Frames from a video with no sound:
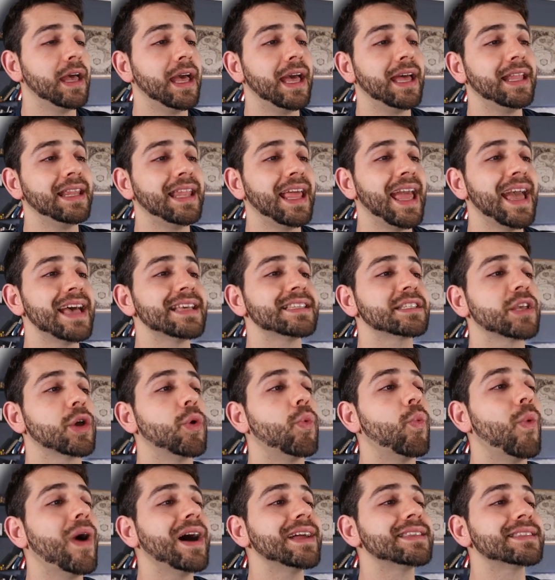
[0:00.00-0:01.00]
And they ask
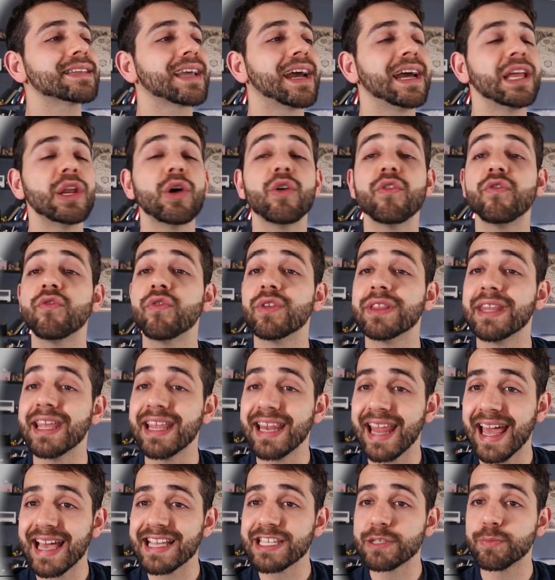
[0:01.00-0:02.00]
what kind of
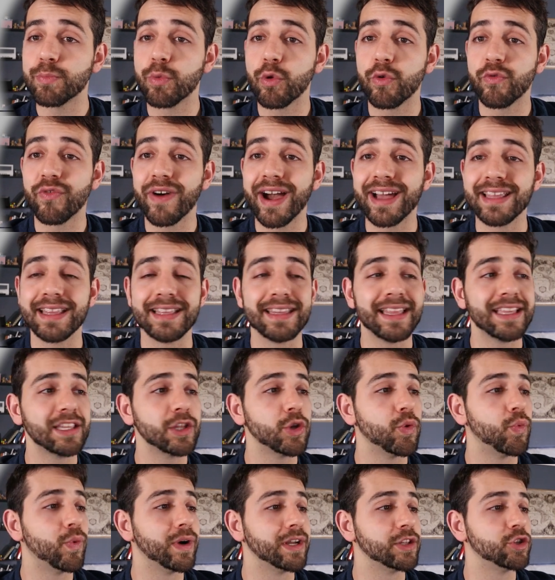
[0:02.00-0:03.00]
DNS provider
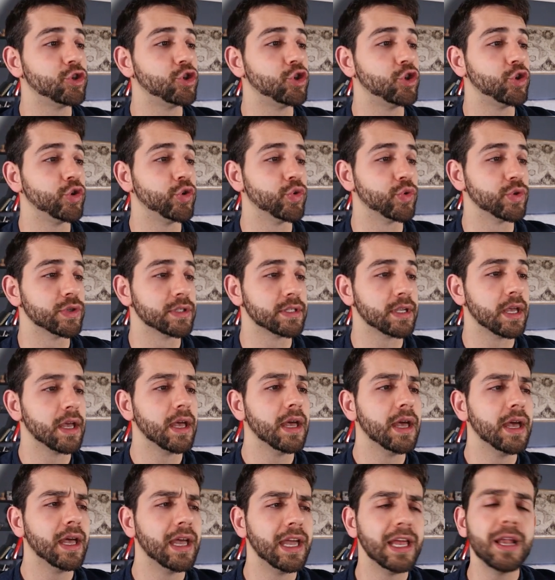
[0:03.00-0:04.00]
that you want to use.
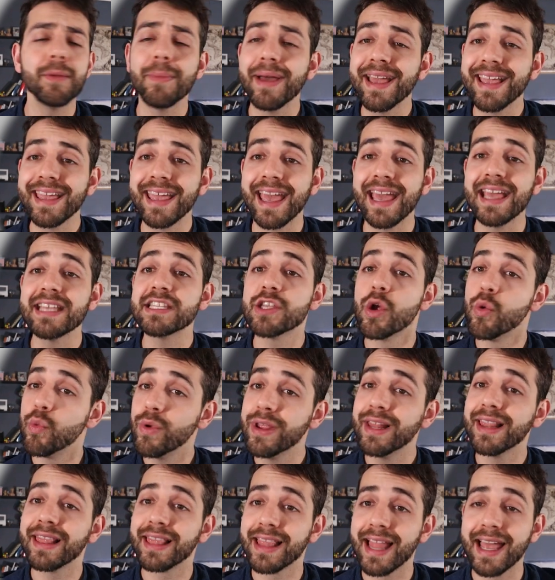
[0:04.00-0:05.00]
In my case, I
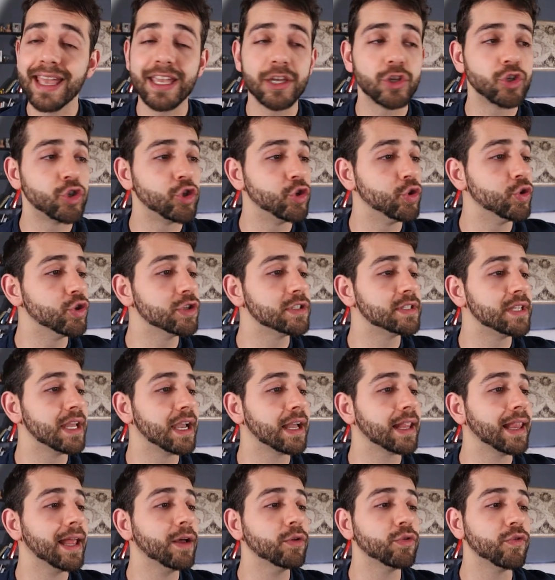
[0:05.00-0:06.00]
really like to use the
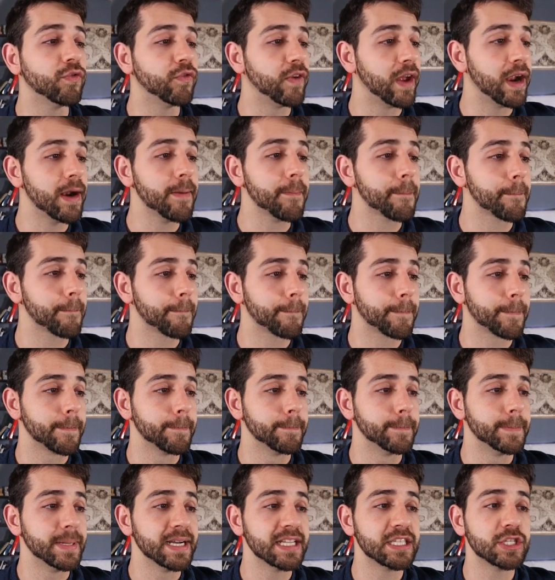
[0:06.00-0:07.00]
Cloudflare,
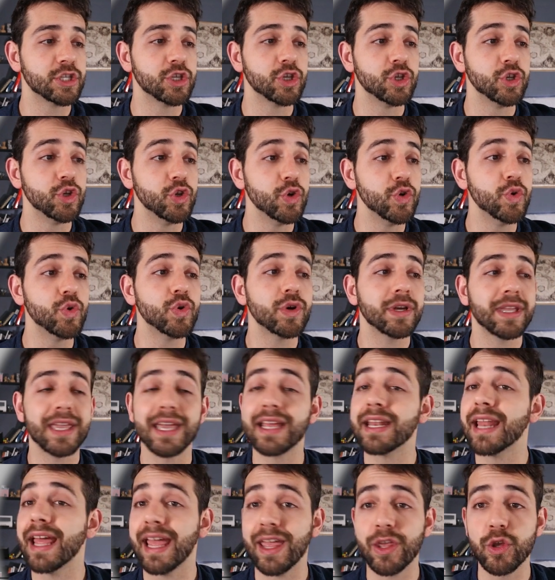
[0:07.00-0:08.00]
but you
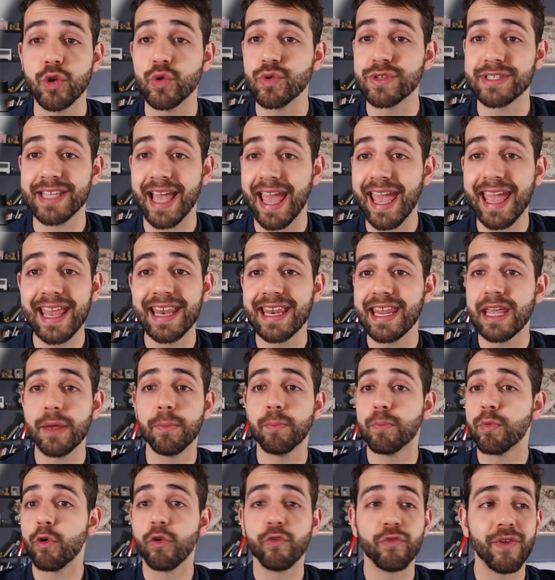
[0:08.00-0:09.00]
can use any
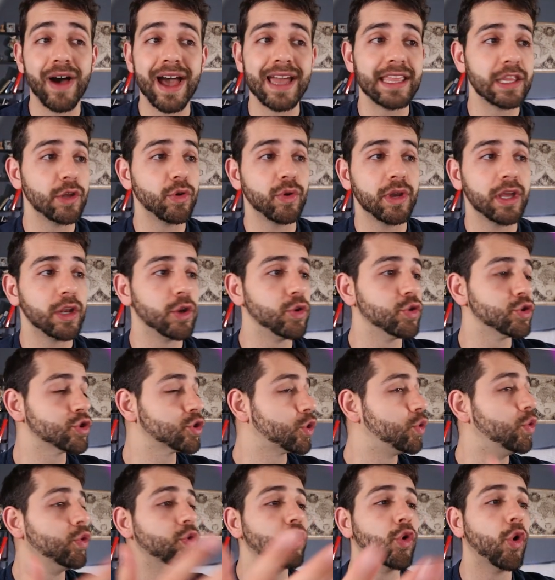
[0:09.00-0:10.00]
provider. You can
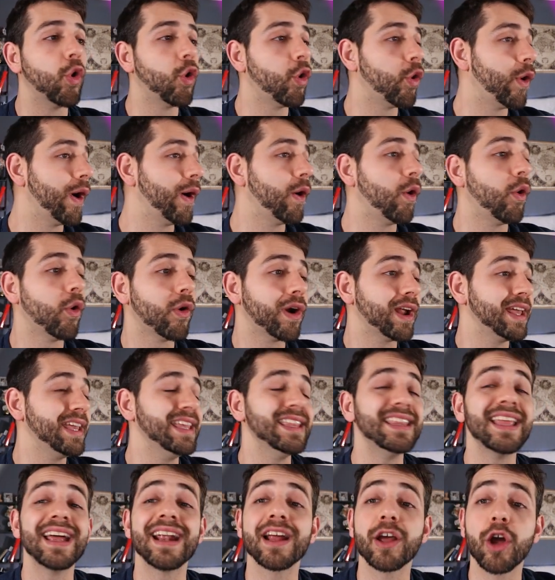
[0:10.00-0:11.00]
use Google or
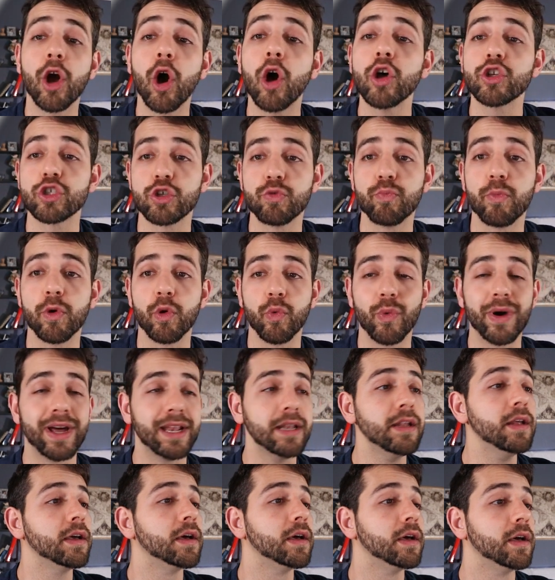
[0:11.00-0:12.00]
either a customer
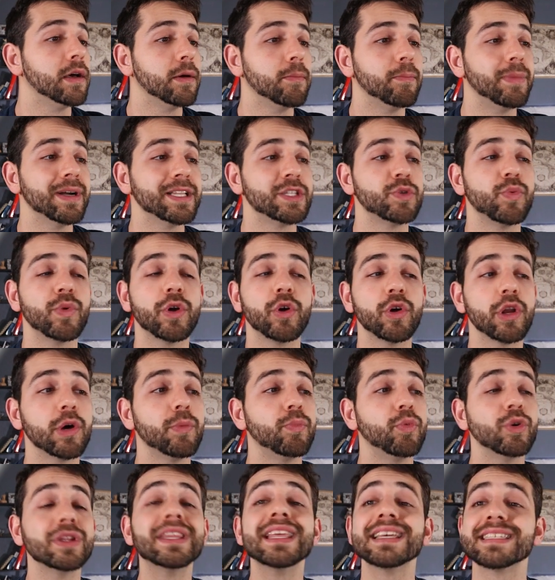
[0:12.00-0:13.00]
one, but we're
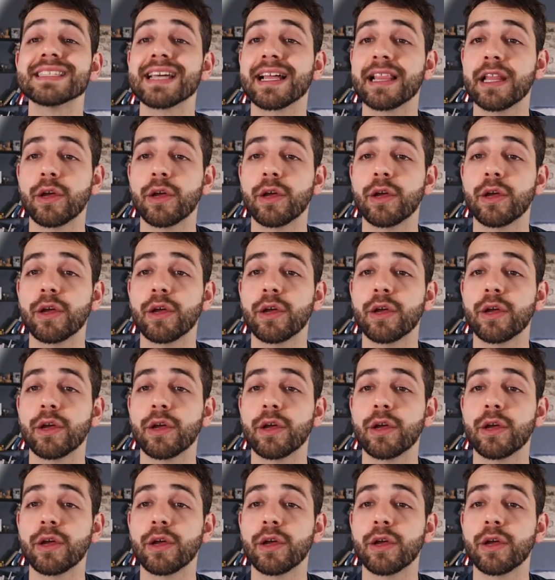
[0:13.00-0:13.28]
gonna put as a